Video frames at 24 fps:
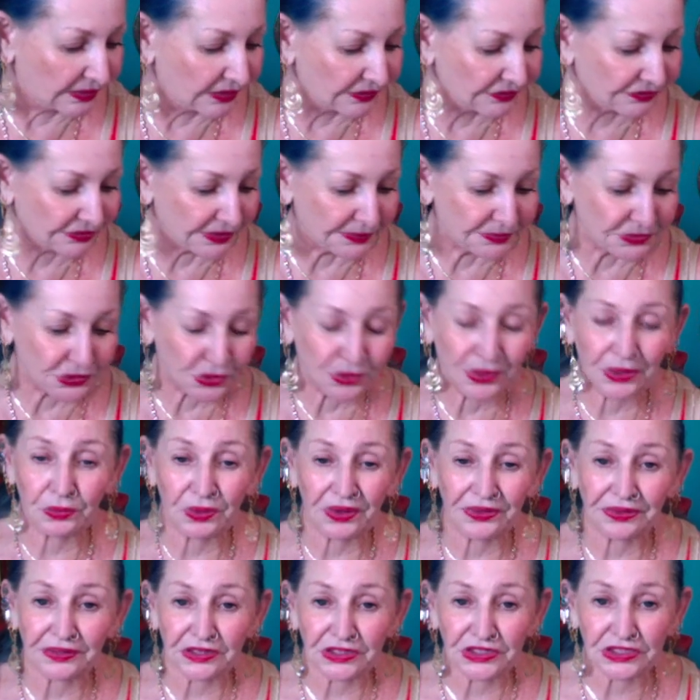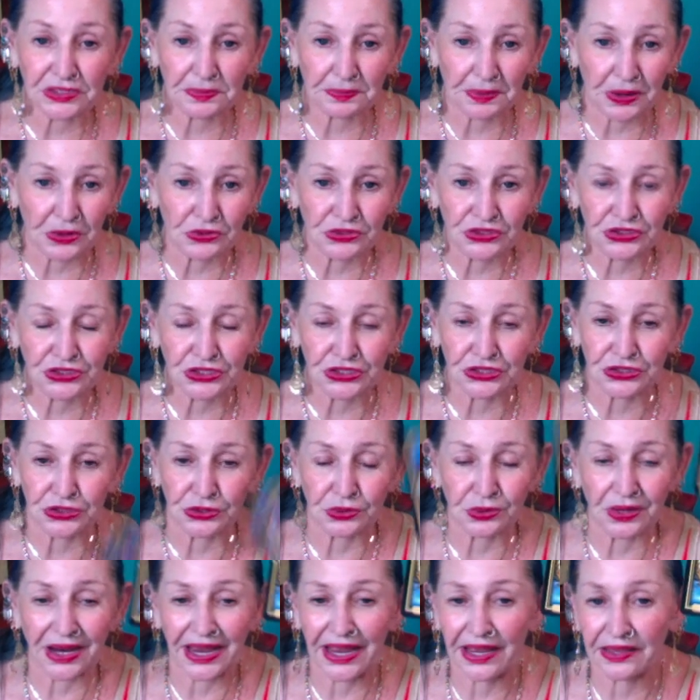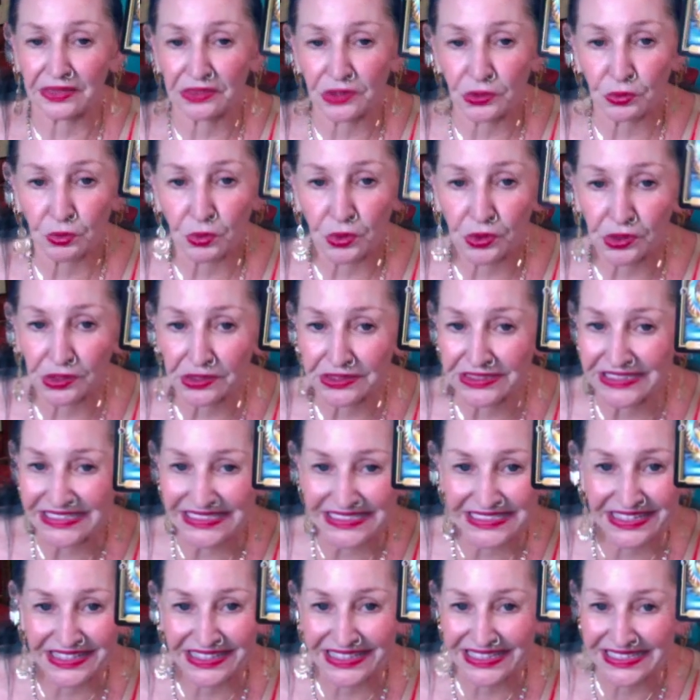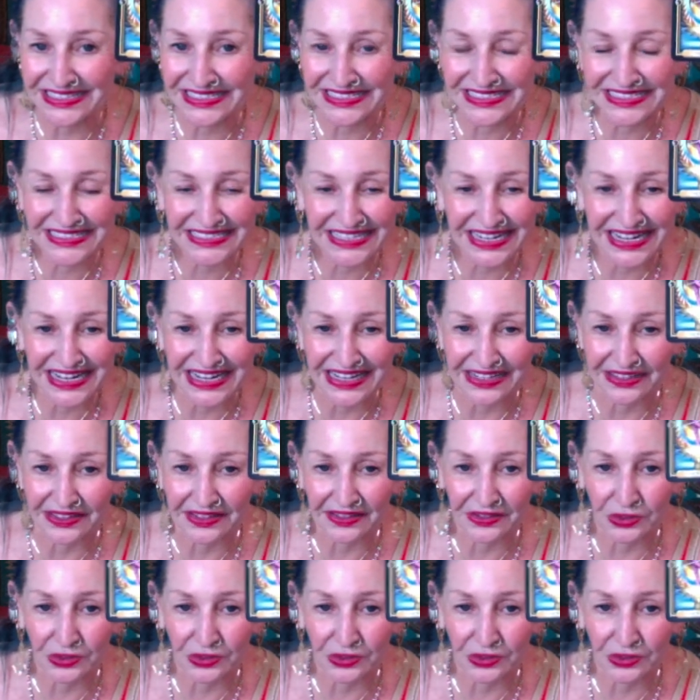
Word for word: from doing what they're supposed to do, and the world is going to see it.